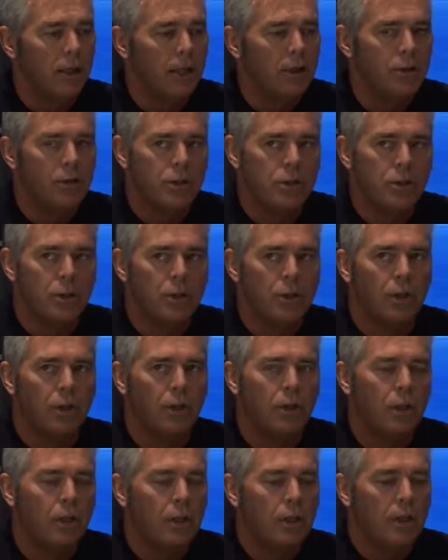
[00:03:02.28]
later this
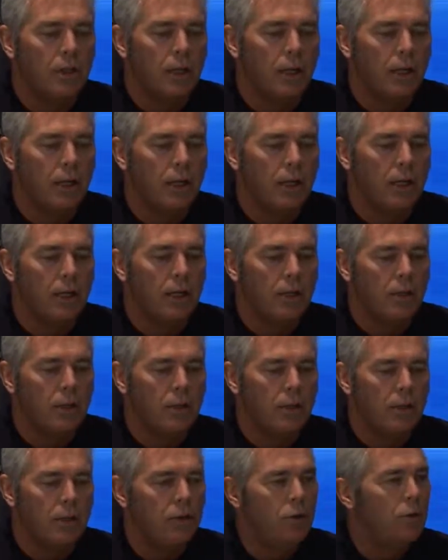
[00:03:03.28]
year,
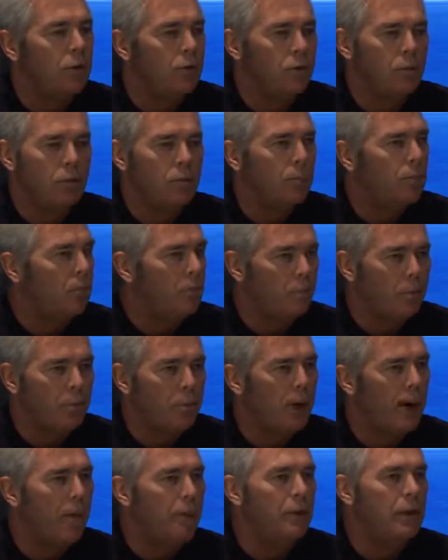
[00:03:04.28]
you'll
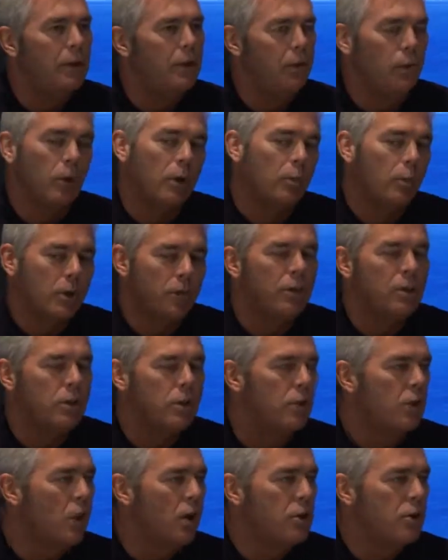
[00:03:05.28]
pop it, when
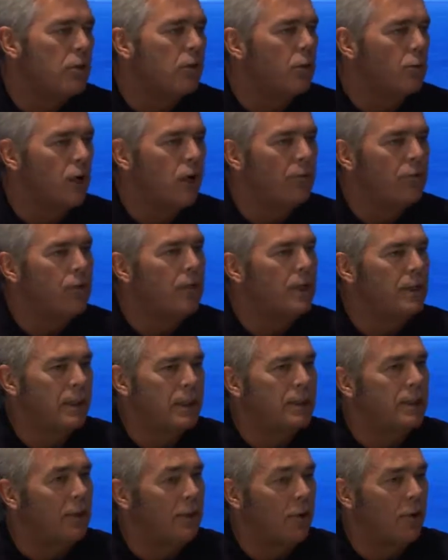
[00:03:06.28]
Vista launches, we'll have
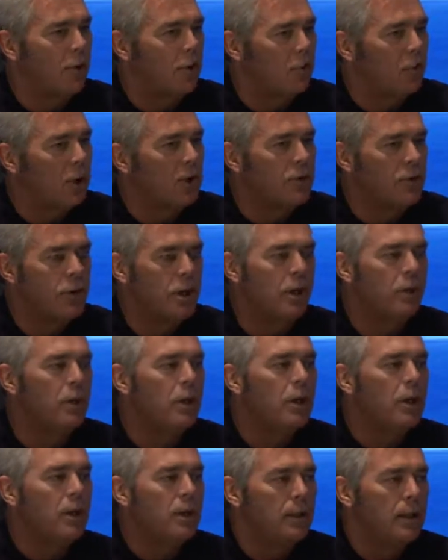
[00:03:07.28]
DirectX 10 hardware. So
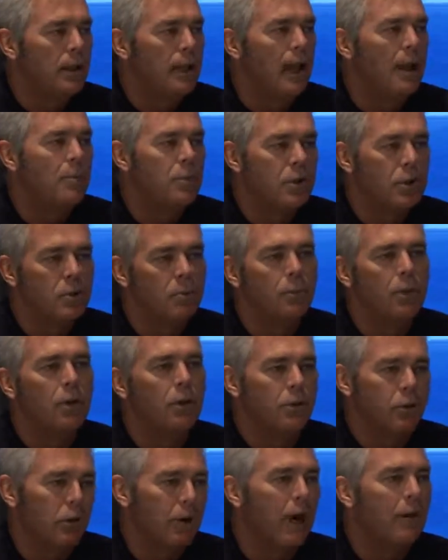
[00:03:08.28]
the games that are
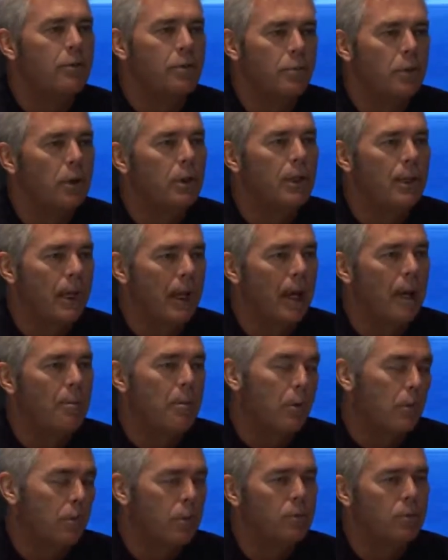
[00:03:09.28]
built, you'll have to build a
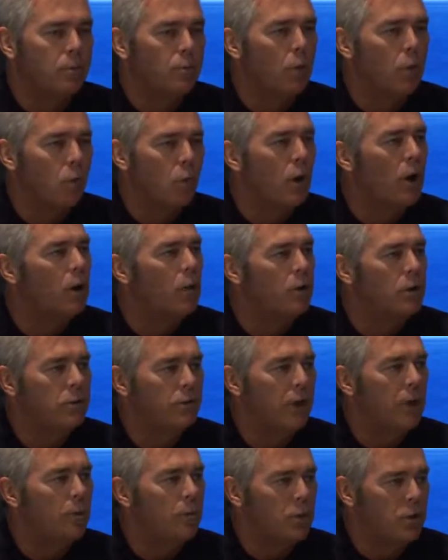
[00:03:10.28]
game, and we're working with
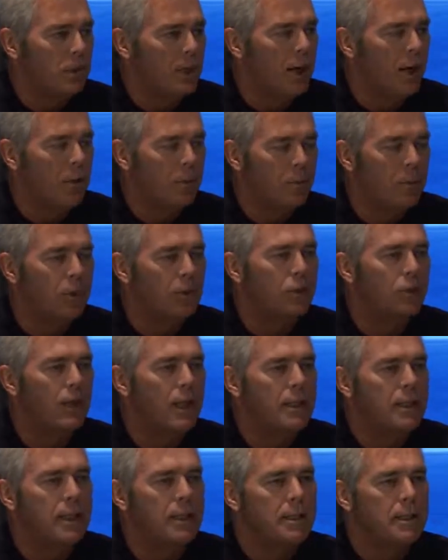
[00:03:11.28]
developers now to build
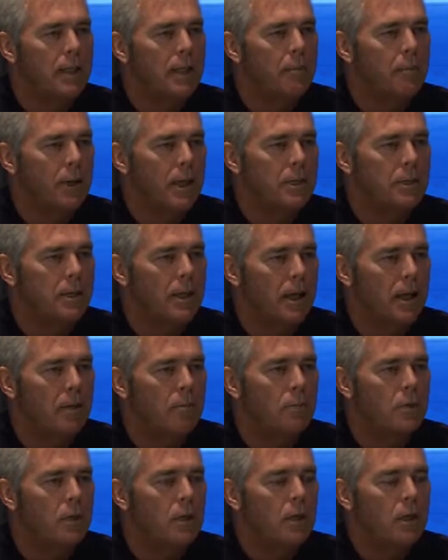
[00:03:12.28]
DirectX 10 based
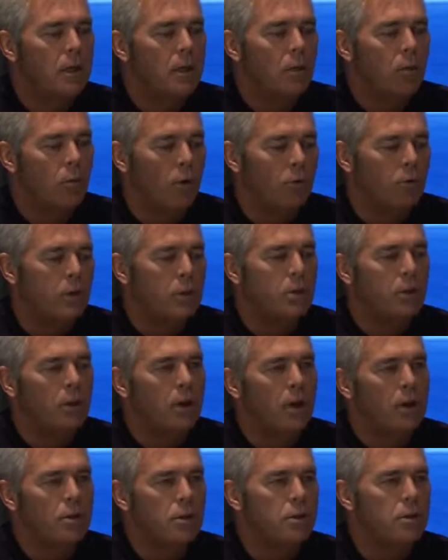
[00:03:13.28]
games. When Vista
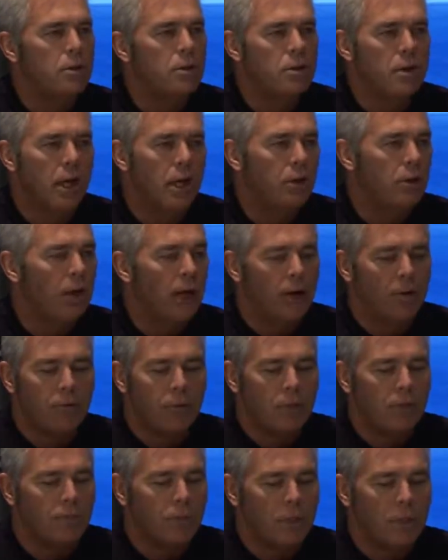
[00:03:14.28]
launches and you
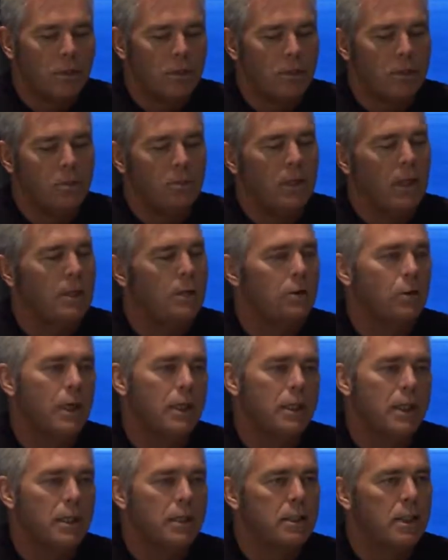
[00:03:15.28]
have a system that has
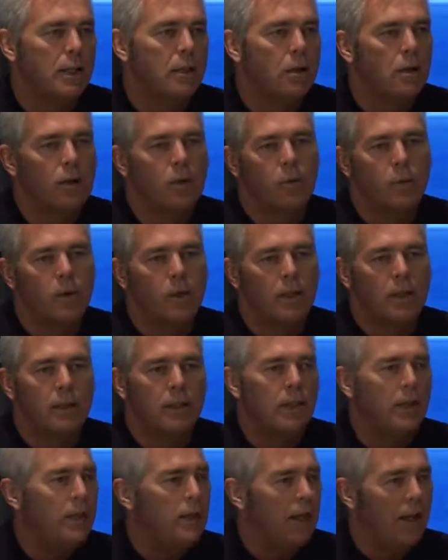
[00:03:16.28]
DirectX 10 hardware in
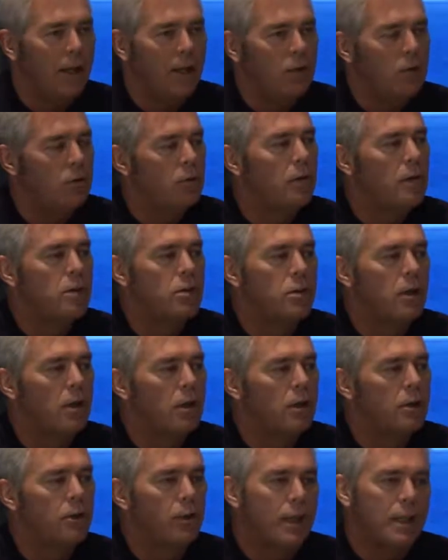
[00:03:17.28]
it, and you
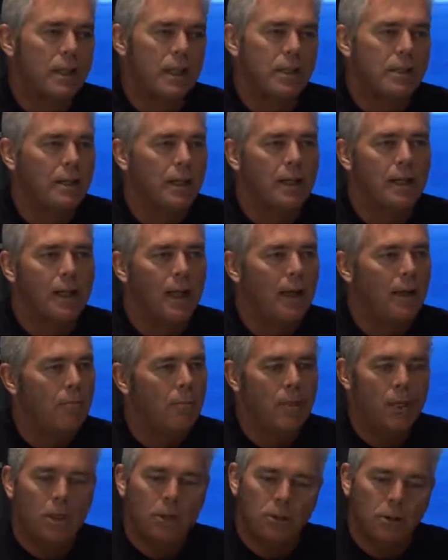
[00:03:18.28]
install a DirectX 10
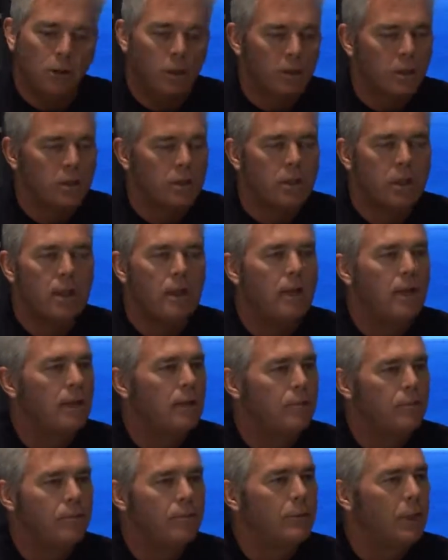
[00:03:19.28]
game, you're going to see,
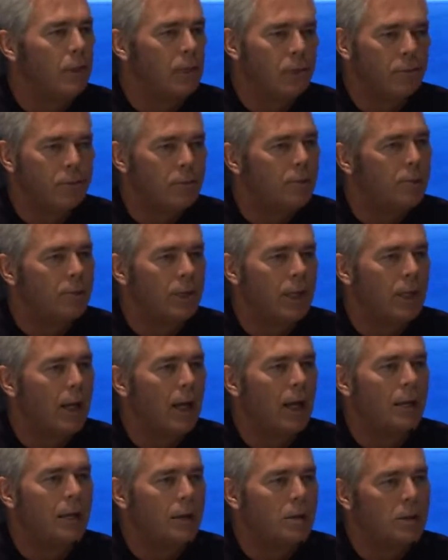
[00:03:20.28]

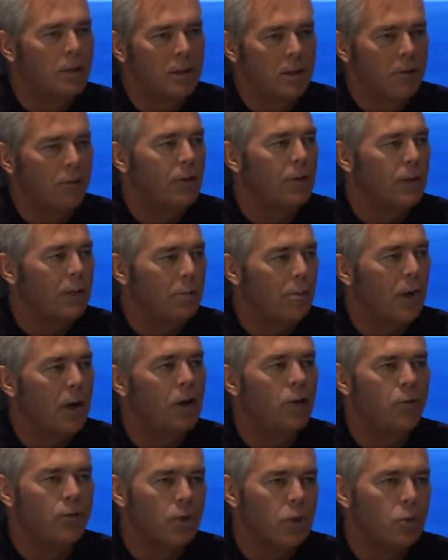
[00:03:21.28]
again, the significantly
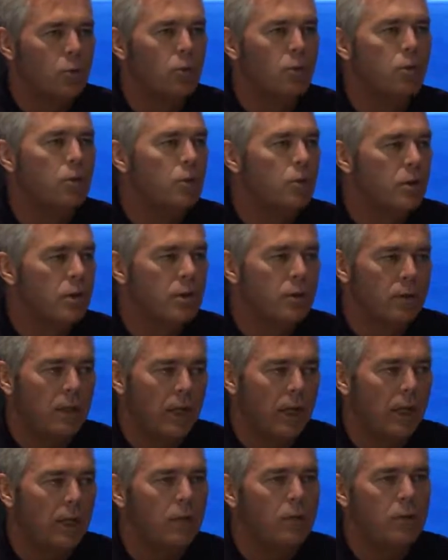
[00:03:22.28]
better visuals and
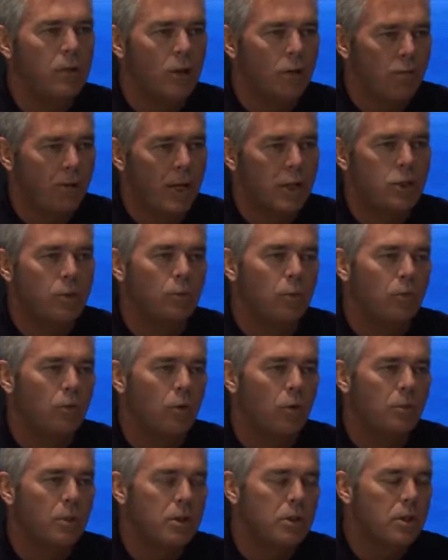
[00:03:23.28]
faster
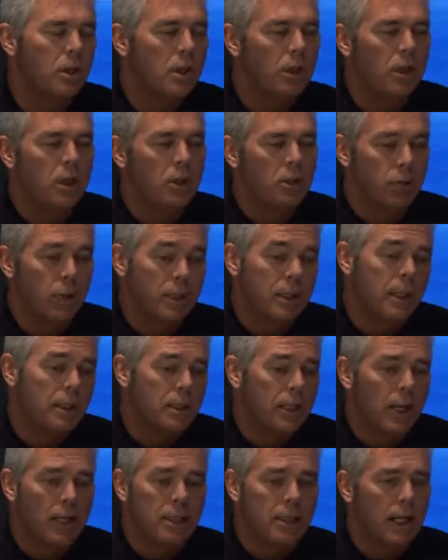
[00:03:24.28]
performance.
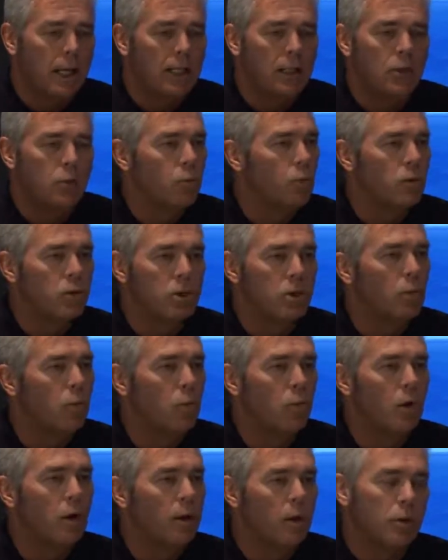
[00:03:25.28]
DirectX 9 titles will still
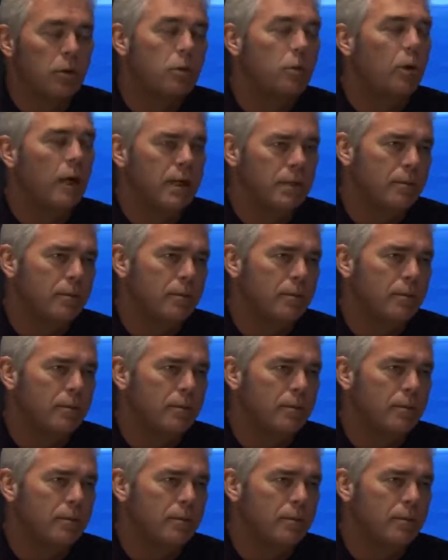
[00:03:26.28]
work, or